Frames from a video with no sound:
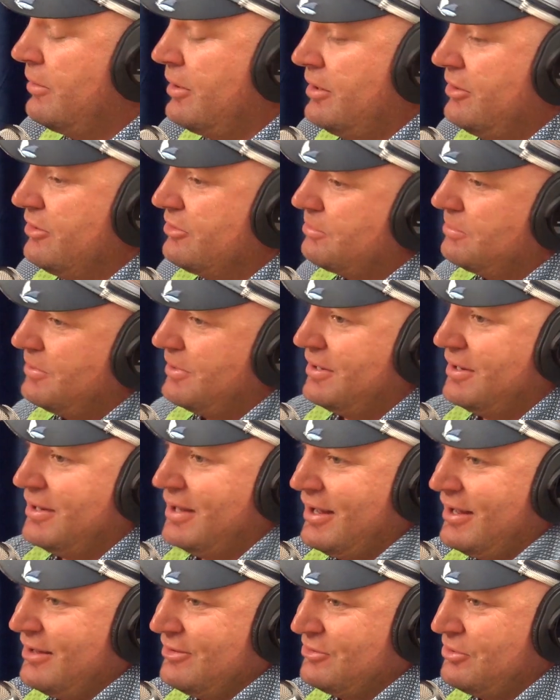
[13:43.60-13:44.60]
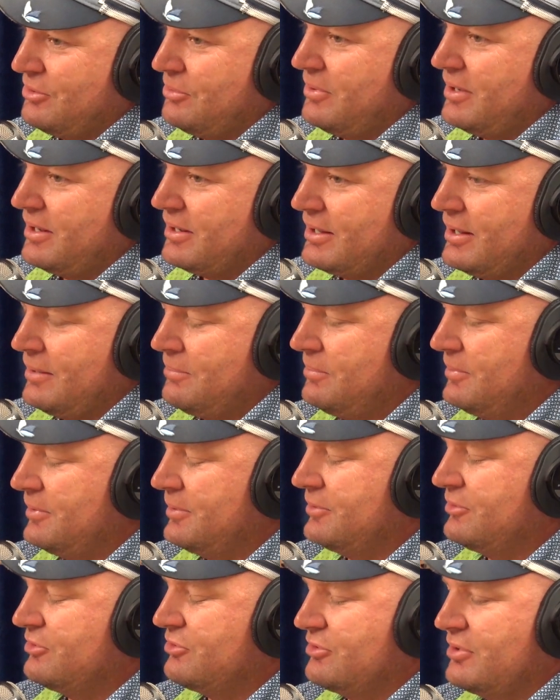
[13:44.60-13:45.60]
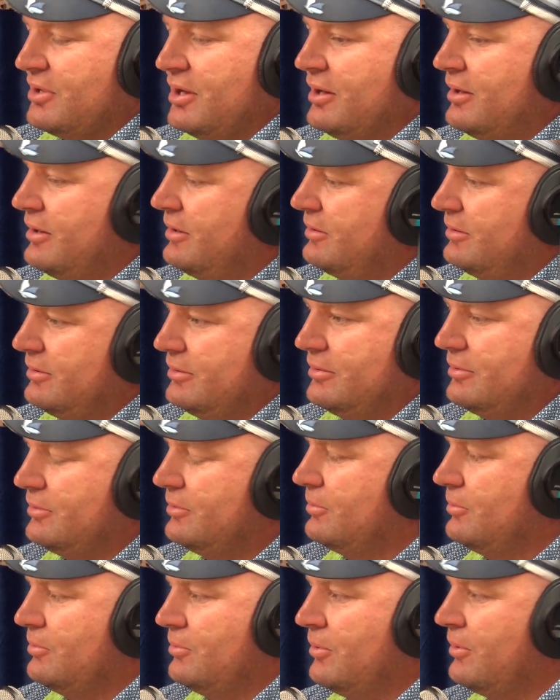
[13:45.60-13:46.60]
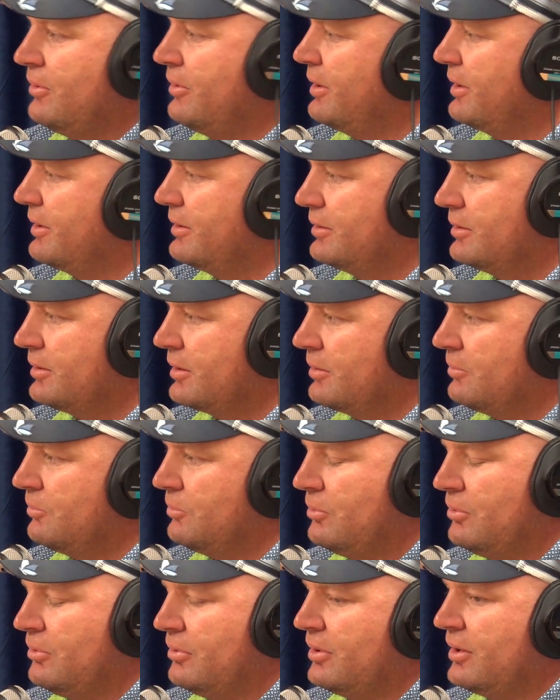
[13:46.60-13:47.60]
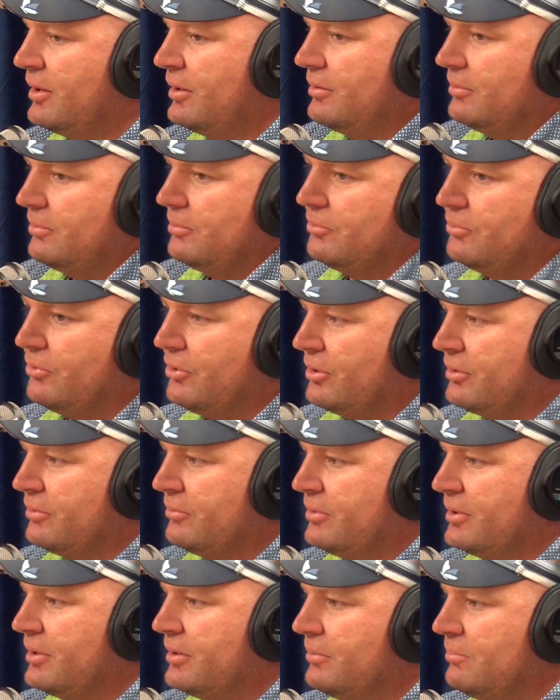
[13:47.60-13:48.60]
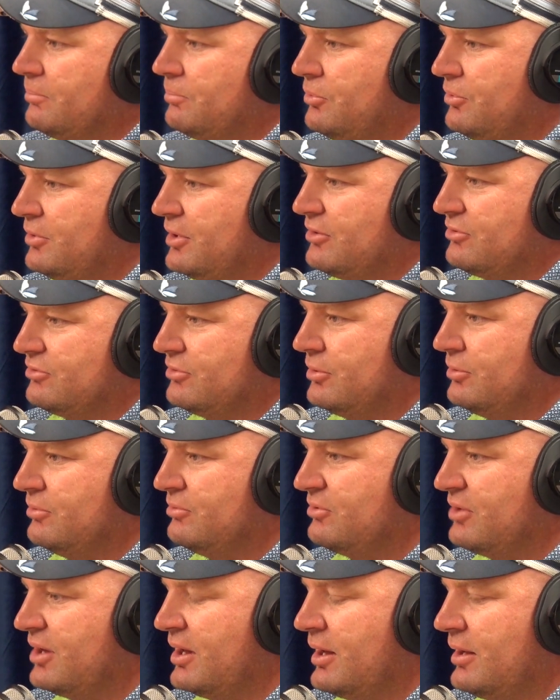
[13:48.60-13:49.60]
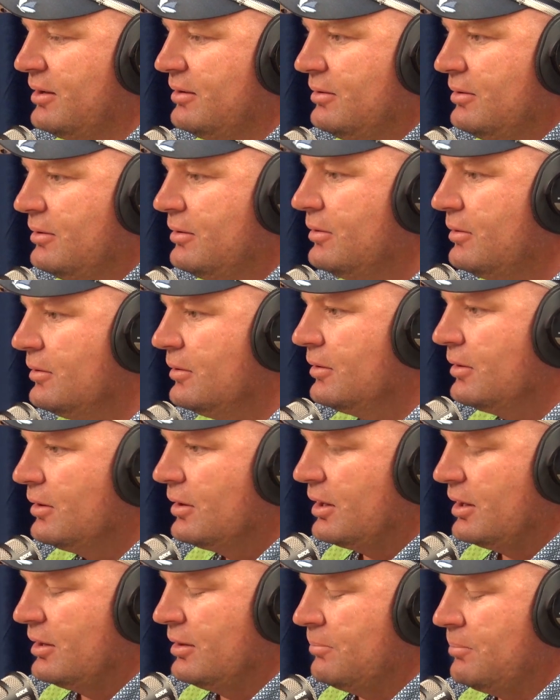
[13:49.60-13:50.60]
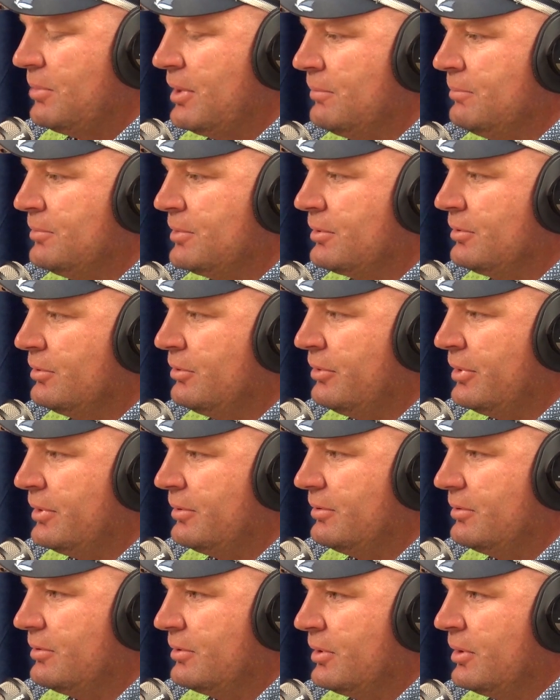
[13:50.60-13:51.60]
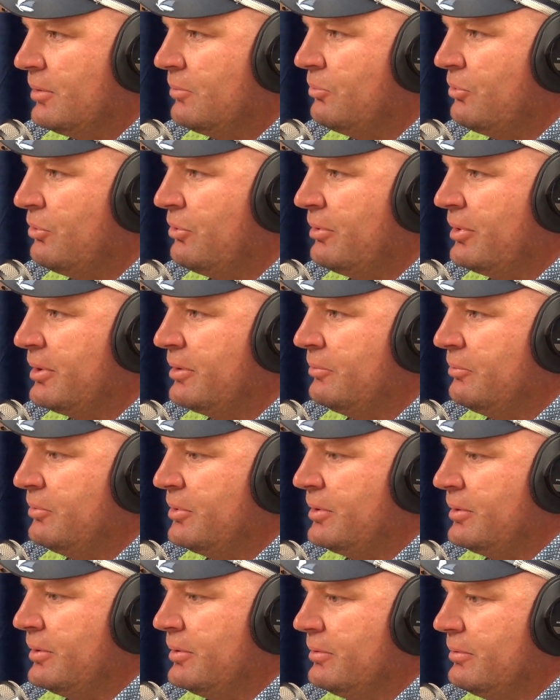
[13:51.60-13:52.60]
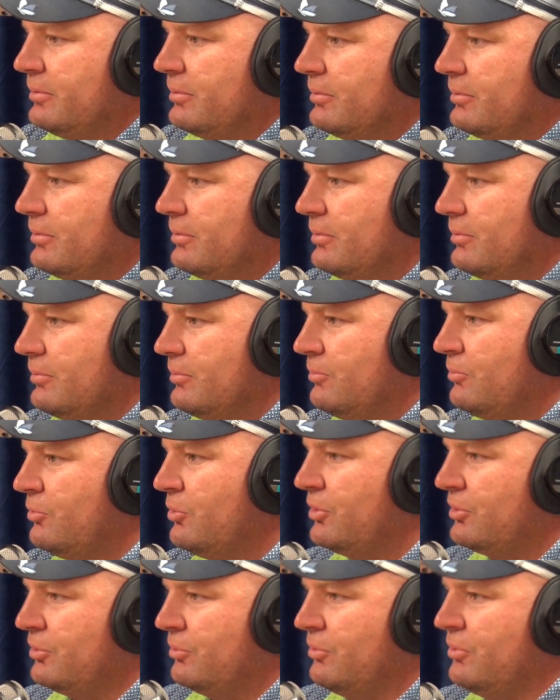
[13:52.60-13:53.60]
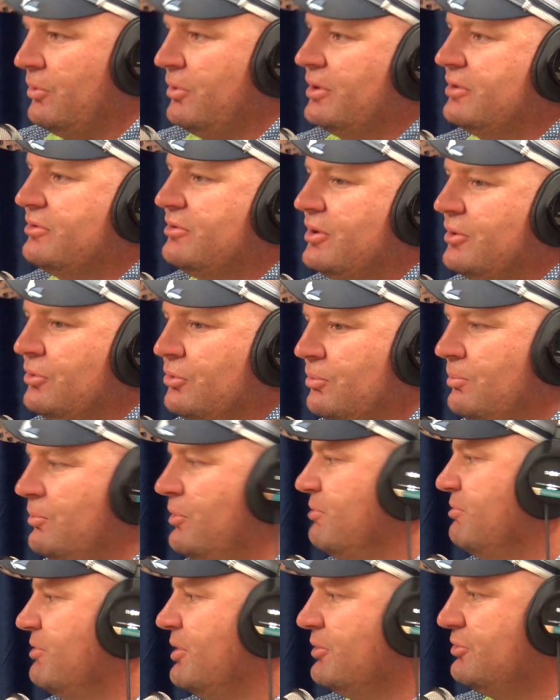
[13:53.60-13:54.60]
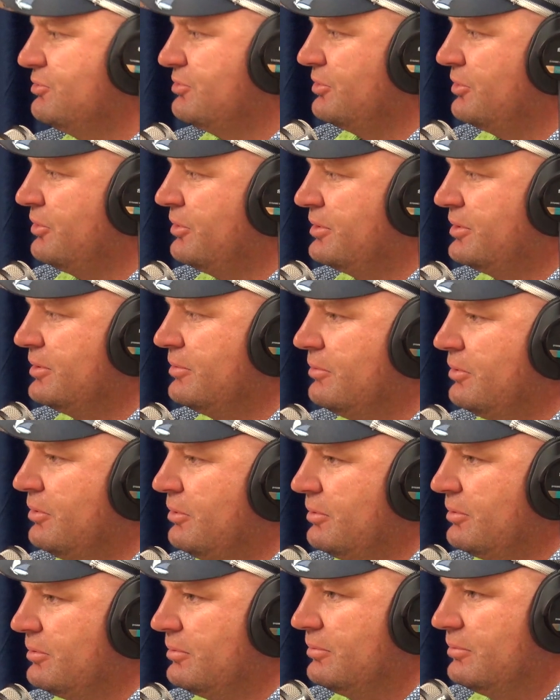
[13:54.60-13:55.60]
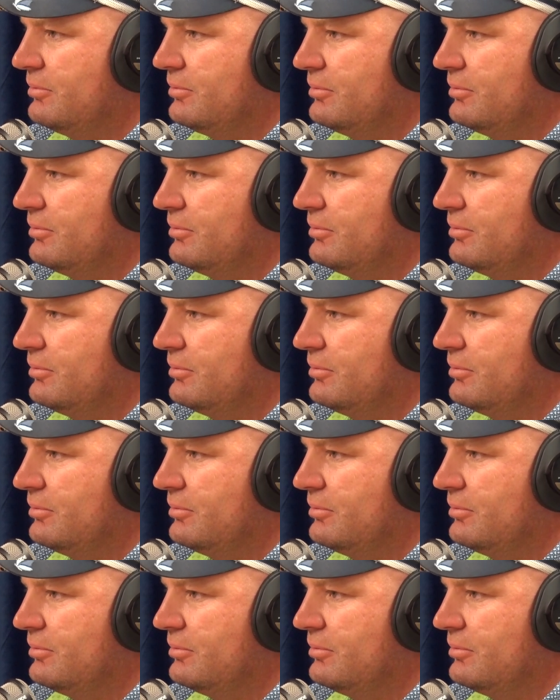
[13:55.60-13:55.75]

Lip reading: worry, there's plenty of days I wake up and just go, why? Why do we put ourselves out in the public light? Why do I tell all my faults that I did wrong?